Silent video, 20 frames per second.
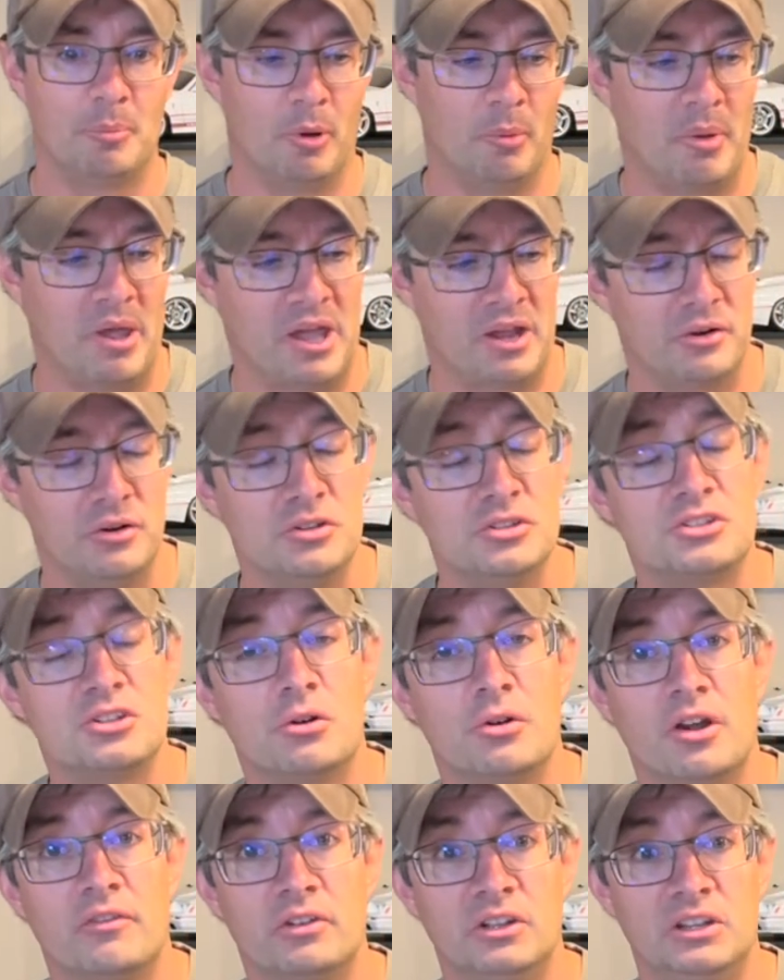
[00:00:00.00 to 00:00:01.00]
batteries,
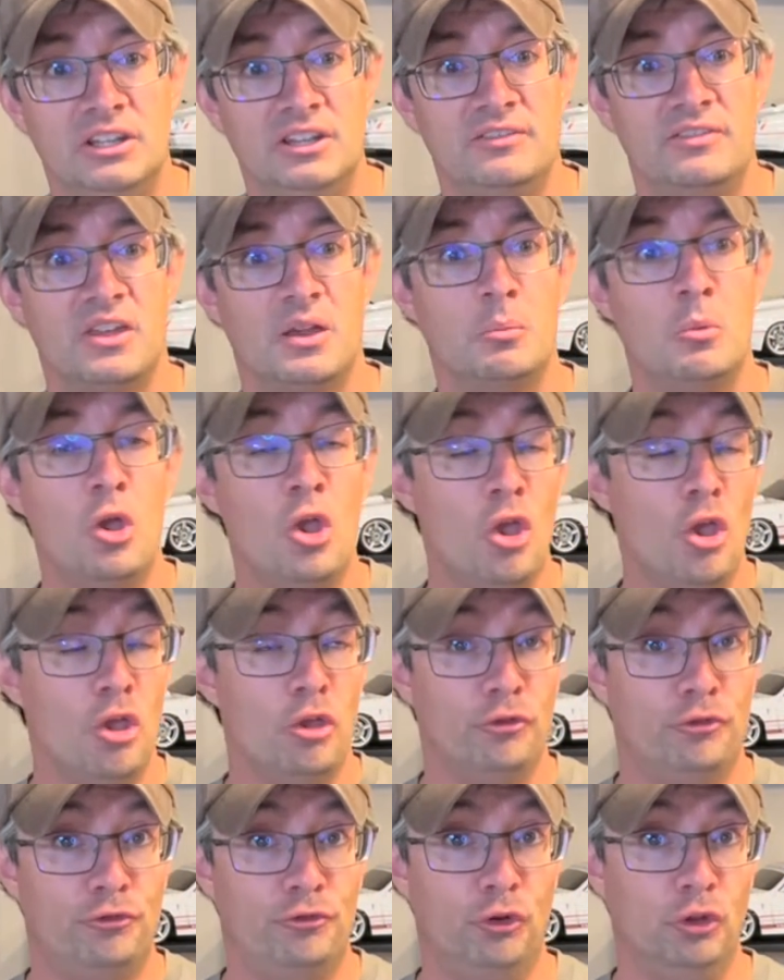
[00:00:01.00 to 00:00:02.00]
don't ever leave them
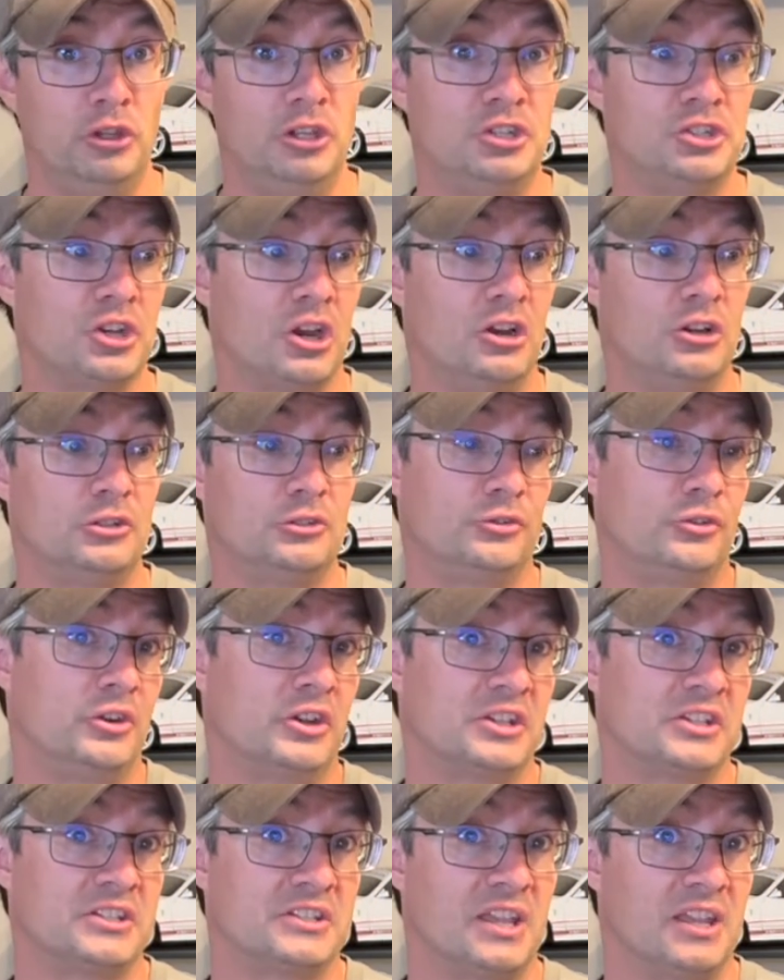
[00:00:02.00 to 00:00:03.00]
fully charged for an
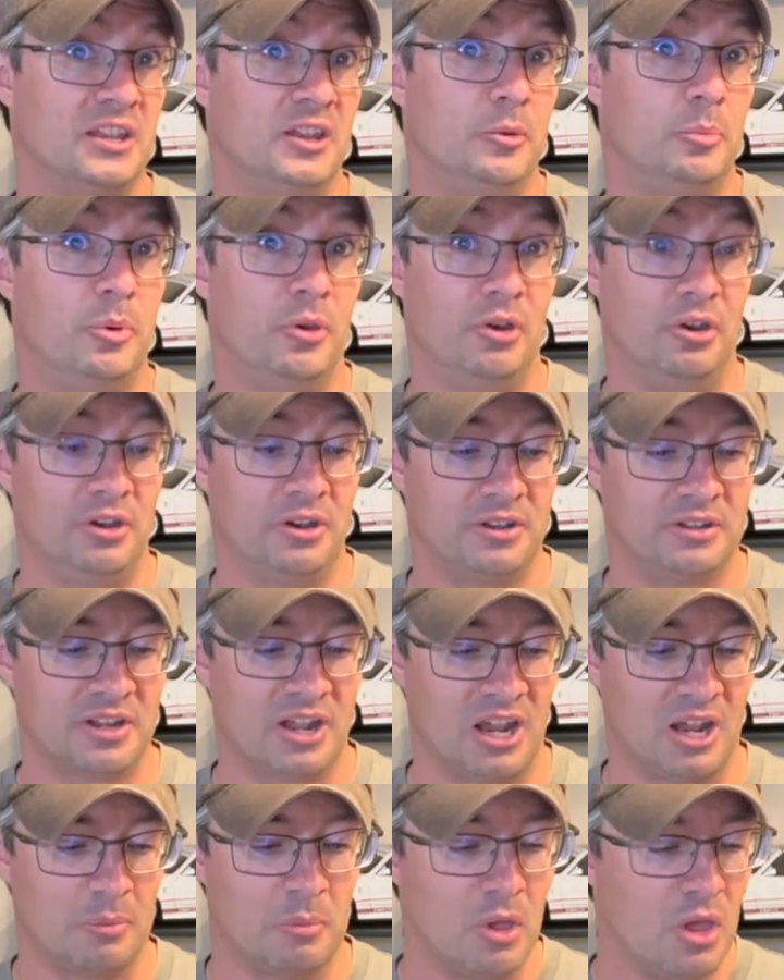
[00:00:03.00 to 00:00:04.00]
extended period of
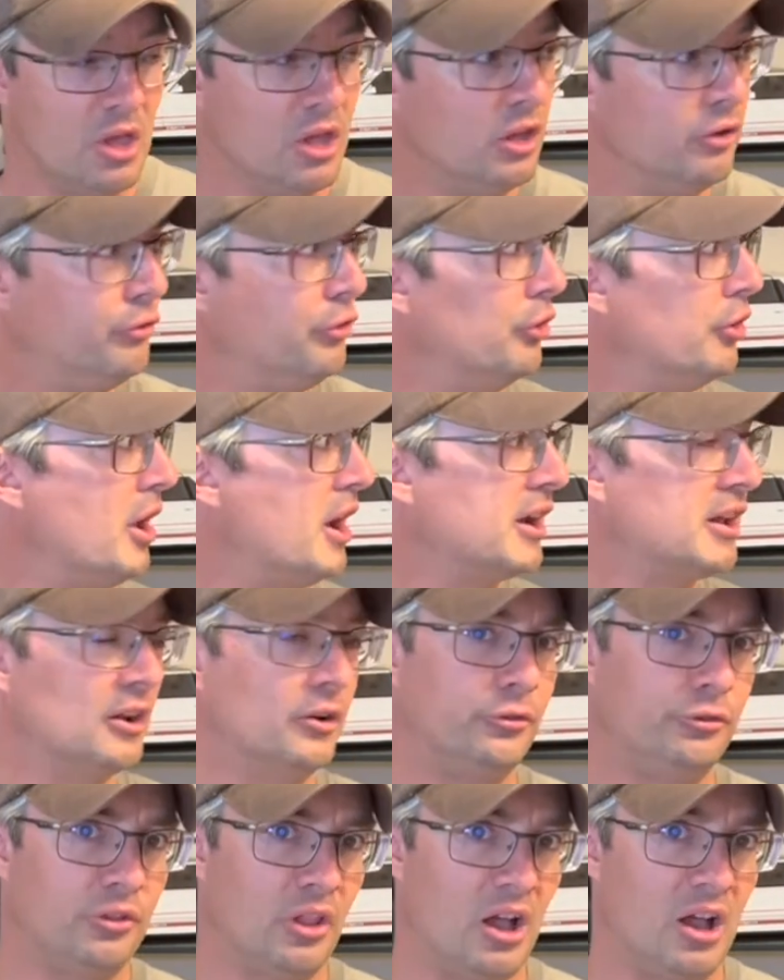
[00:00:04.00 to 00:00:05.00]
time. If you're not going
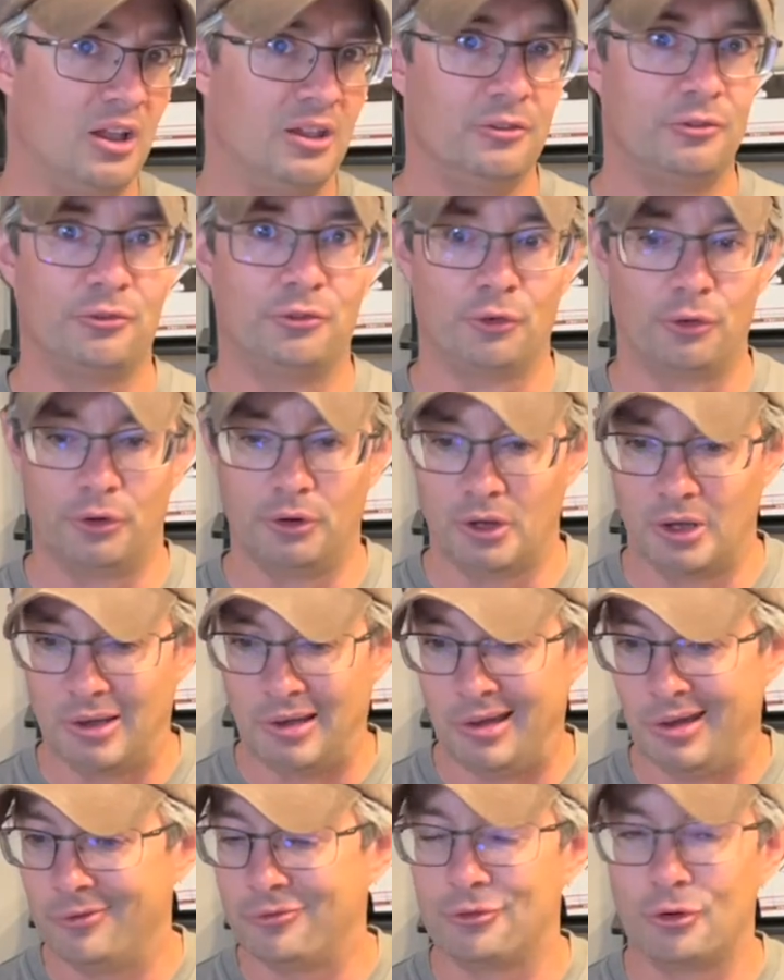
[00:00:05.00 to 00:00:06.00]
to fly for
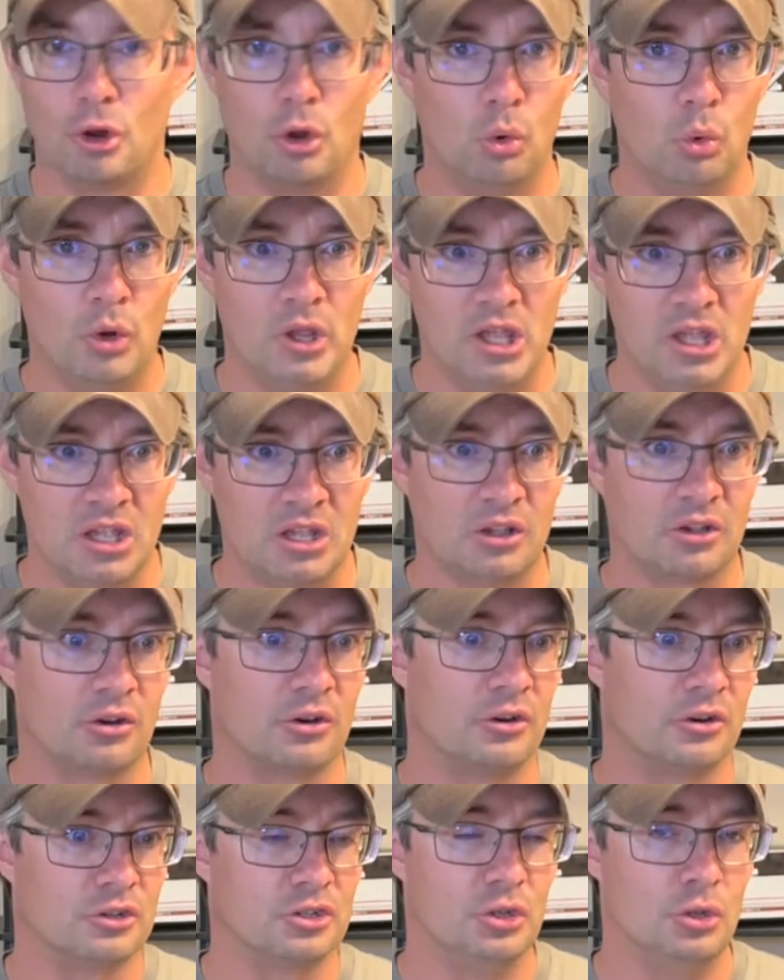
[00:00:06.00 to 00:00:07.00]
a week
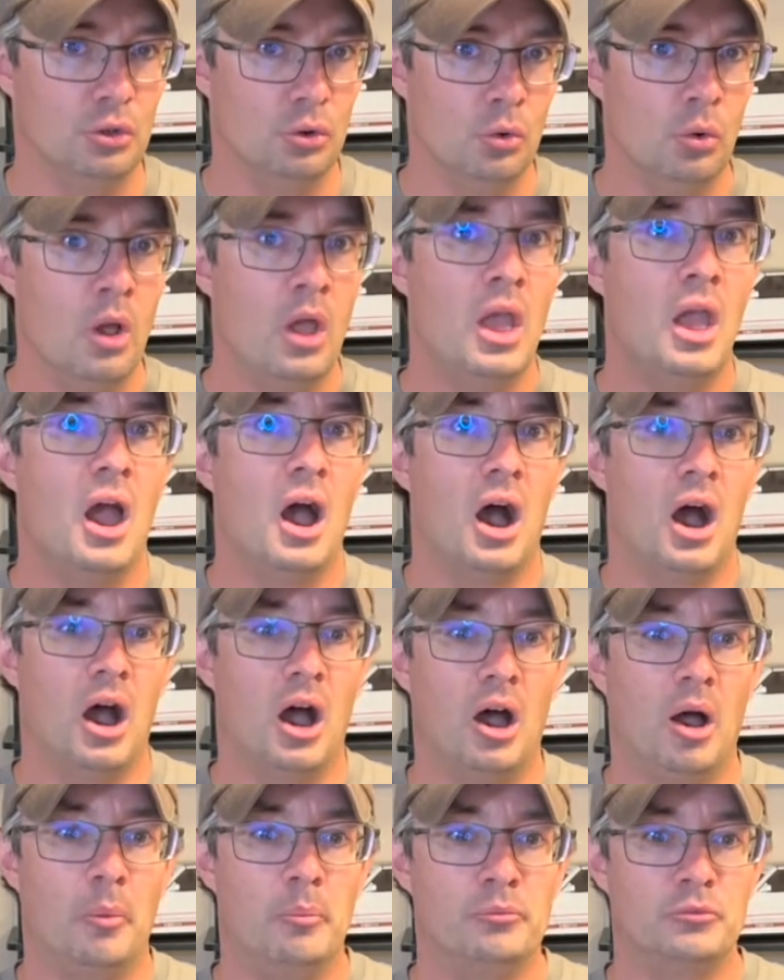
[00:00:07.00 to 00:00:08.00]
or two,
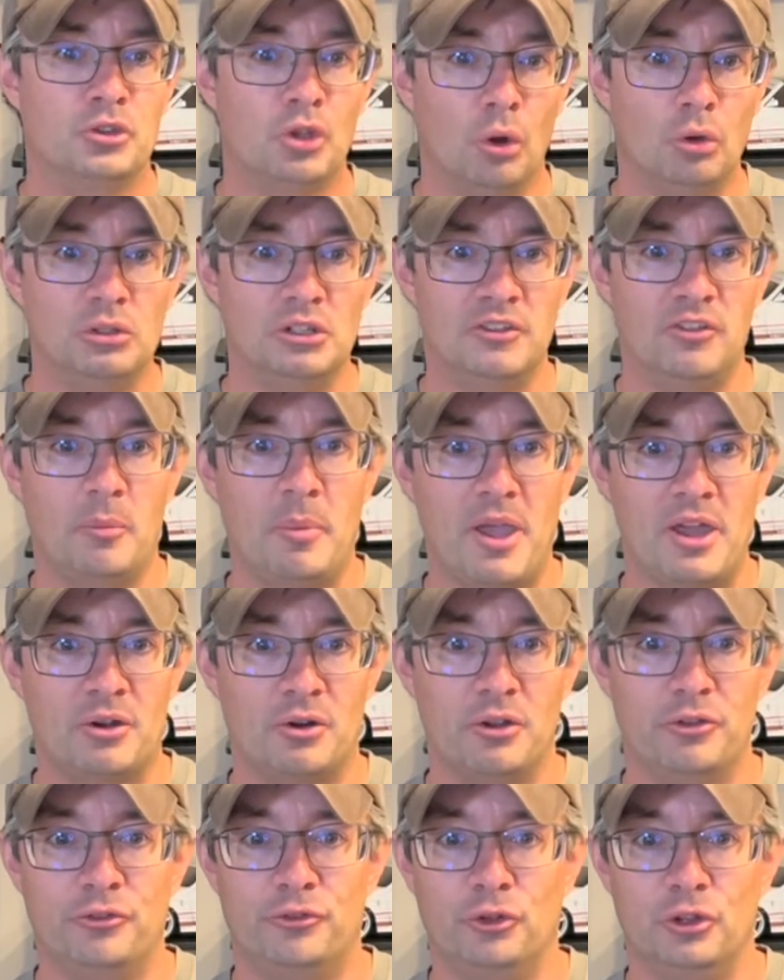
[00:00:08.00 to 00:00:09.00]
don't leave the
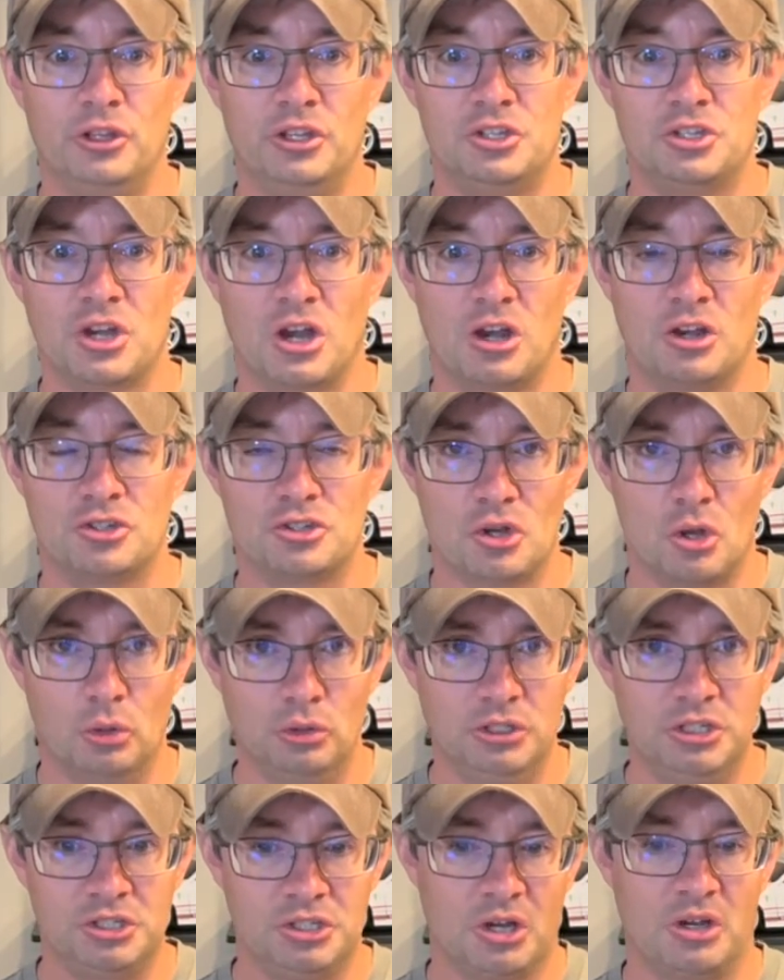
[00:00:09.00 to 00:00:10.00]
battery fully charged.
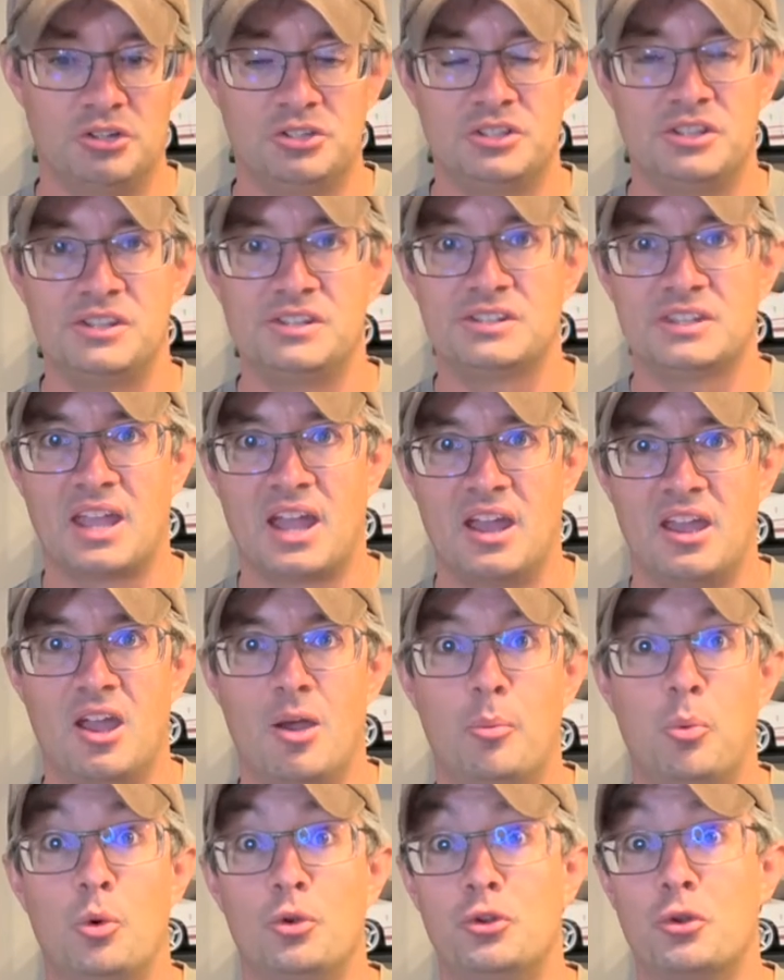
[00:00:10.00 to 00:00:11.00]
Only charge this guy
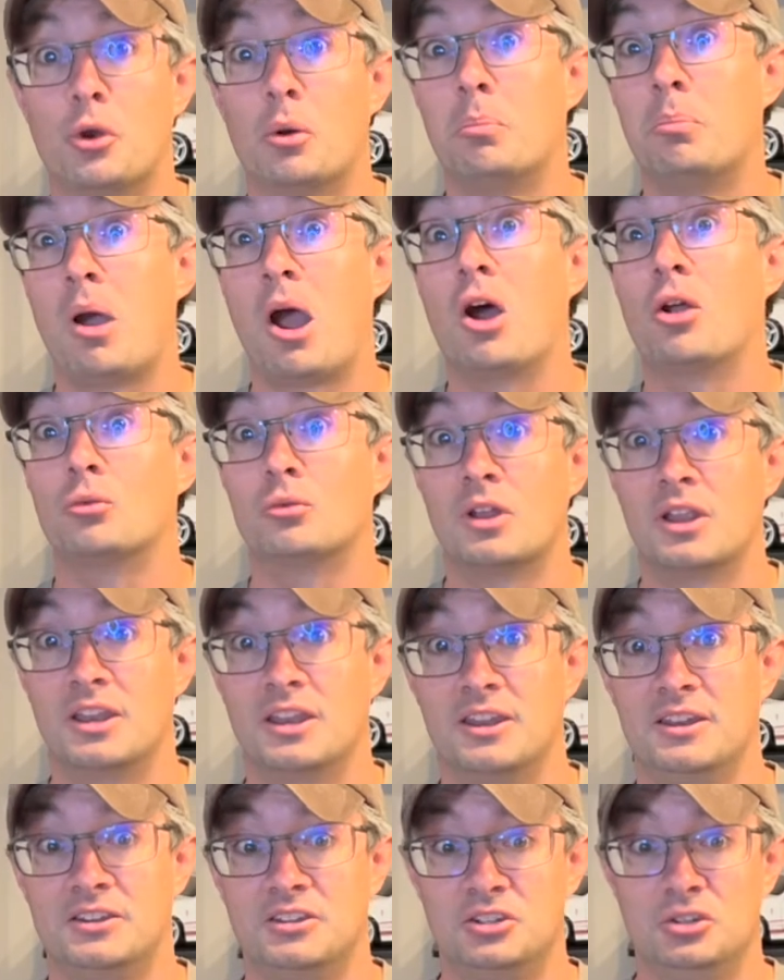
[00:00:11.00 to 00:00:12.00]
up when you're about
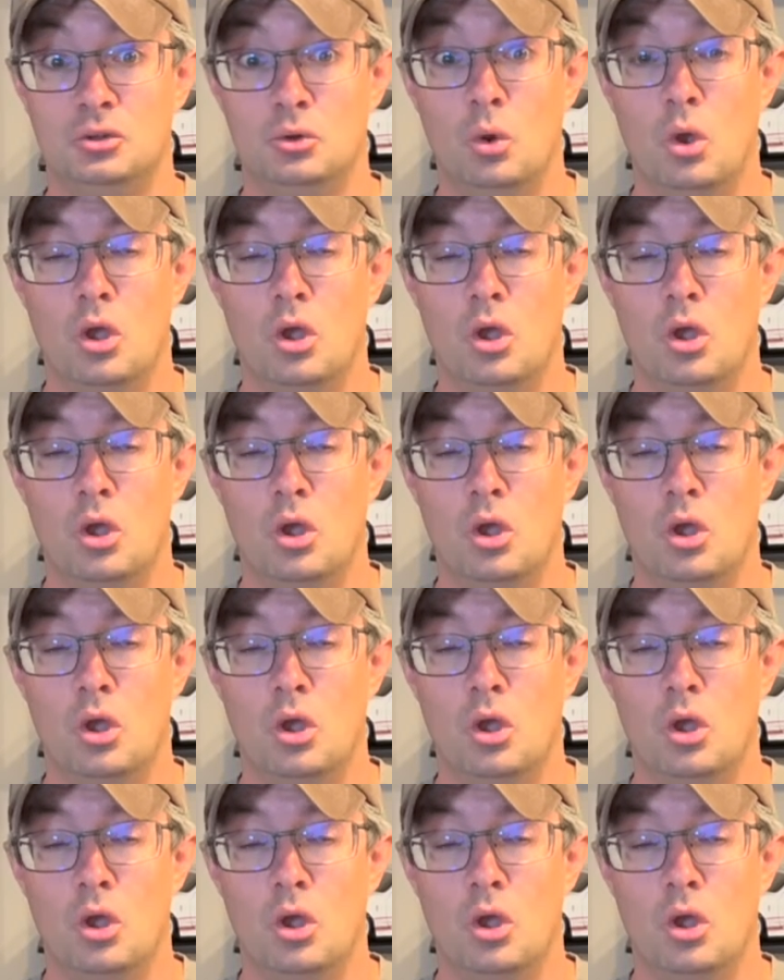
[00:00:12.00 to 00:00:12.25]
ready to